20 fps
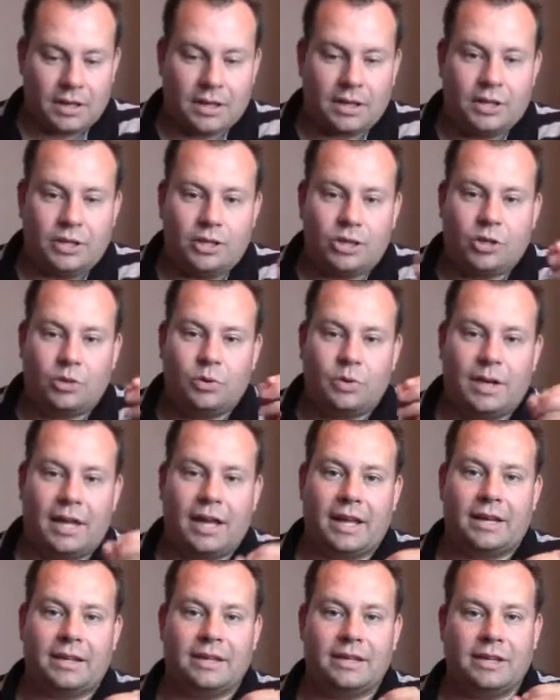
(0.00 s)
you
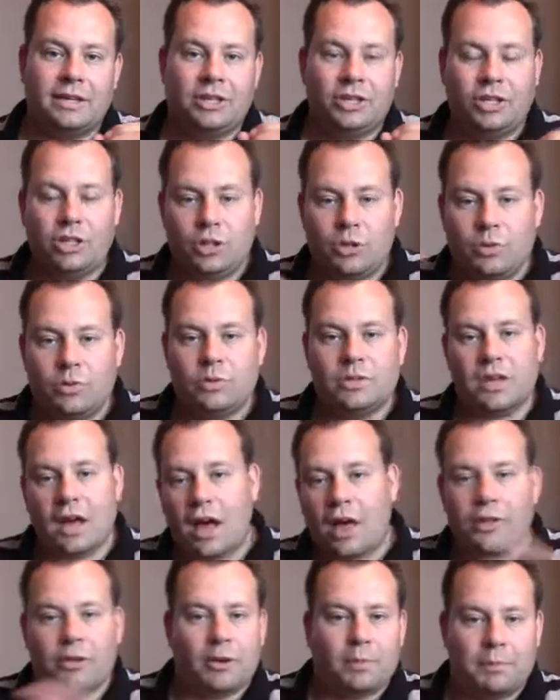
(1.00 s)
can use
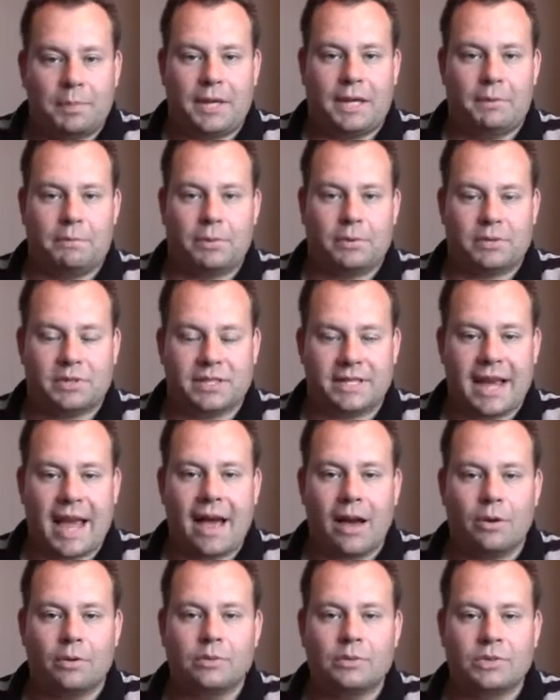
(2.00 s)
other people's
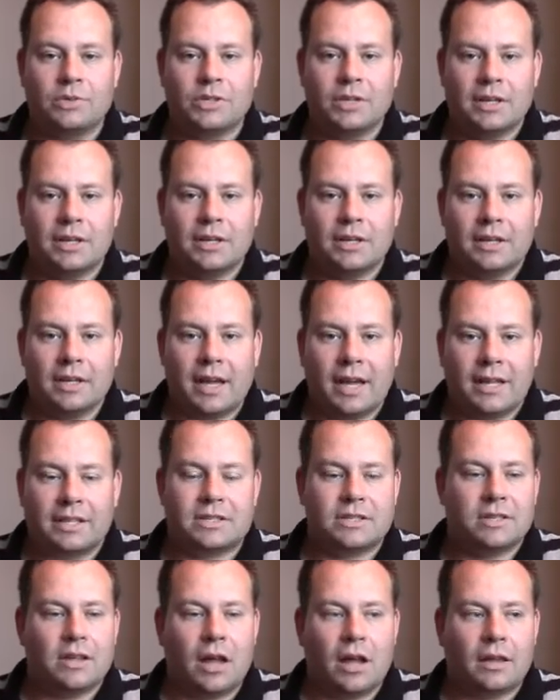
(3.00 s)
towns,
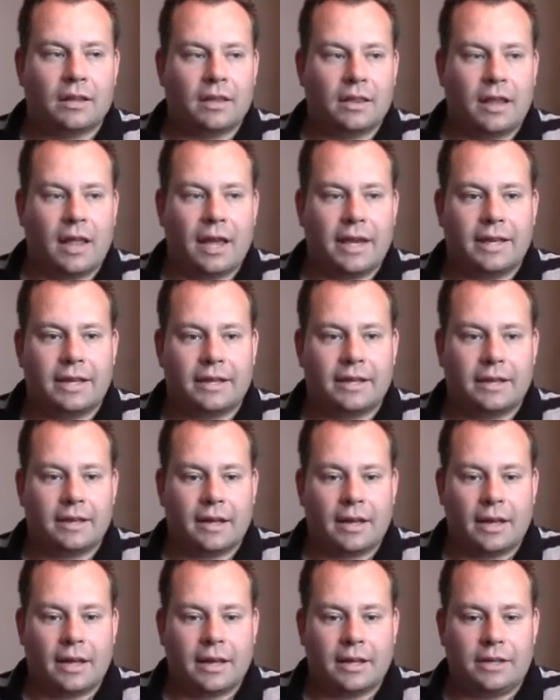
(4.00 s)
it's not like
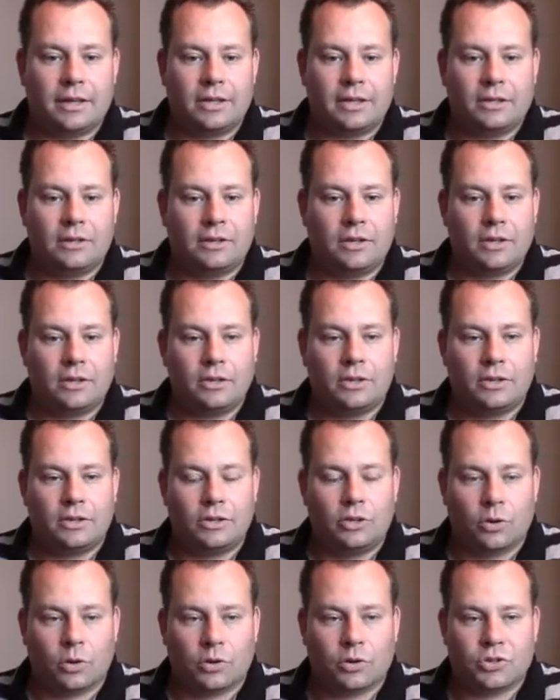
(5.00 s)

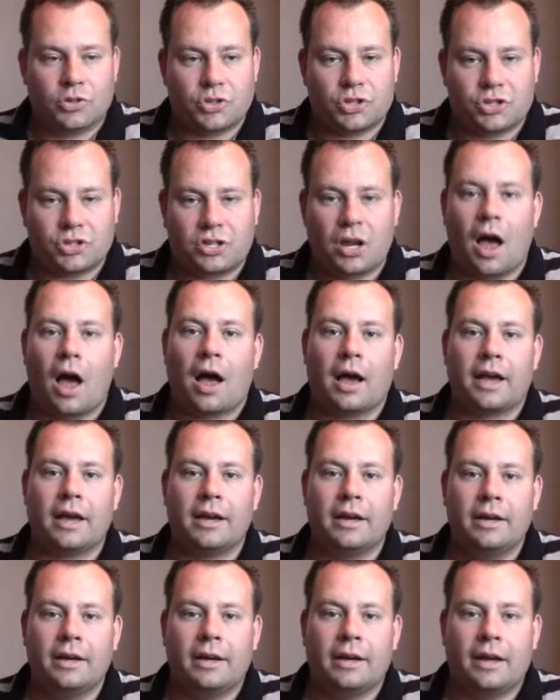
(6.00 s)
you're
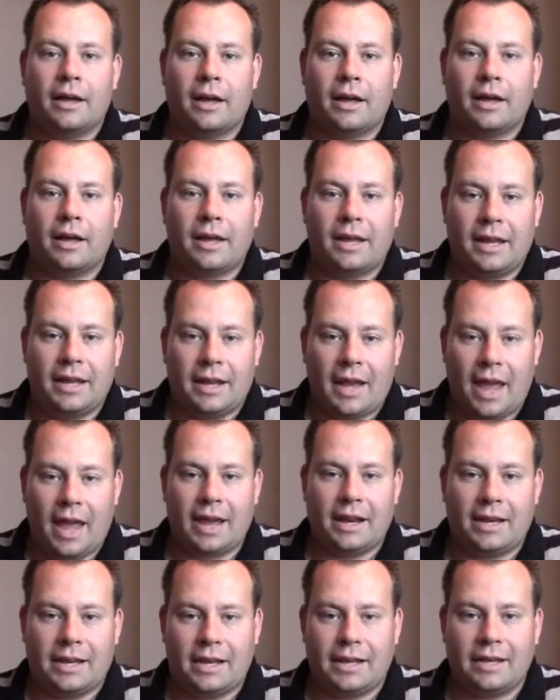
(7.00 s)
stuck in
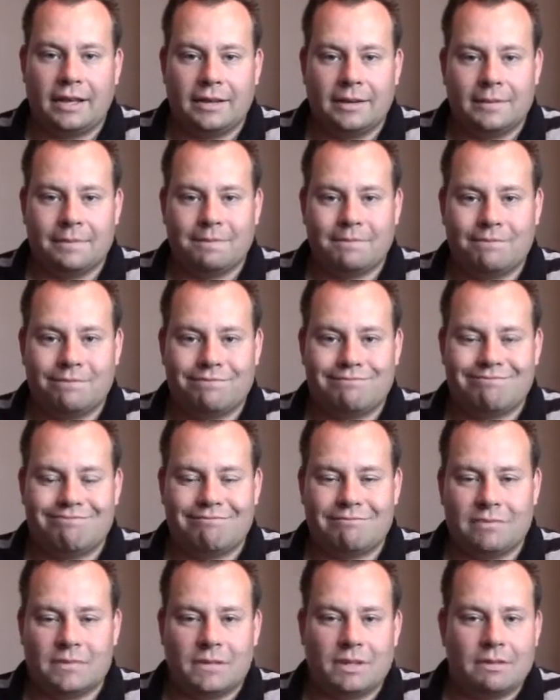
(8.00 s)
any,
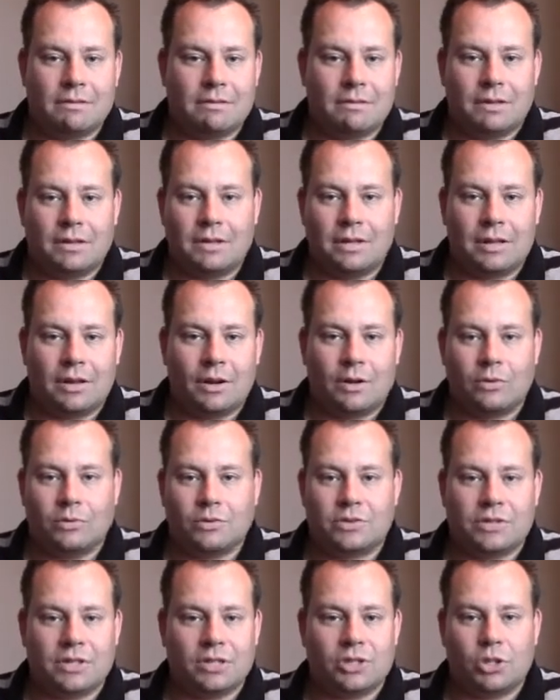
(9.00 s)
you
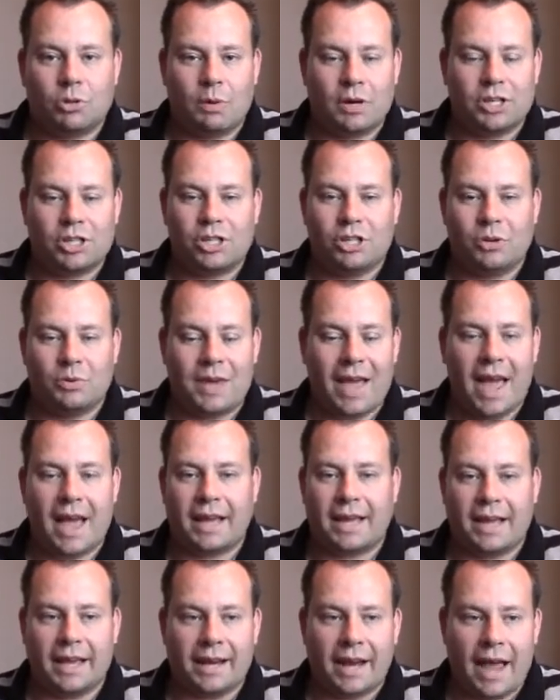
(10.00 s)
know, situation you
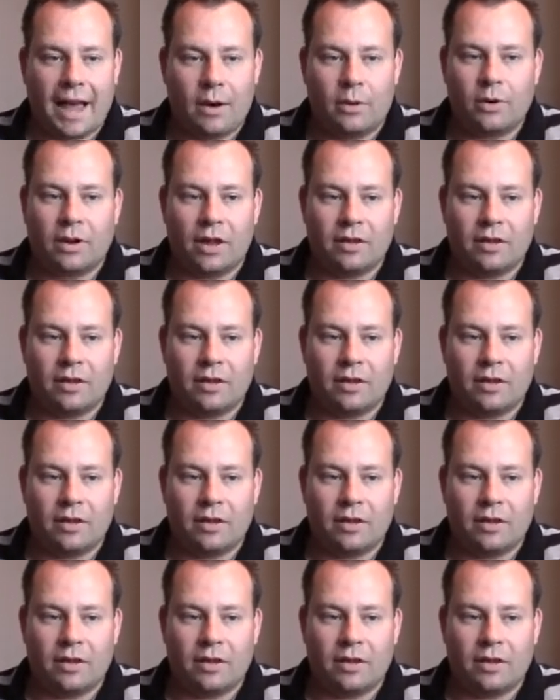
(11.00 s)
can't get out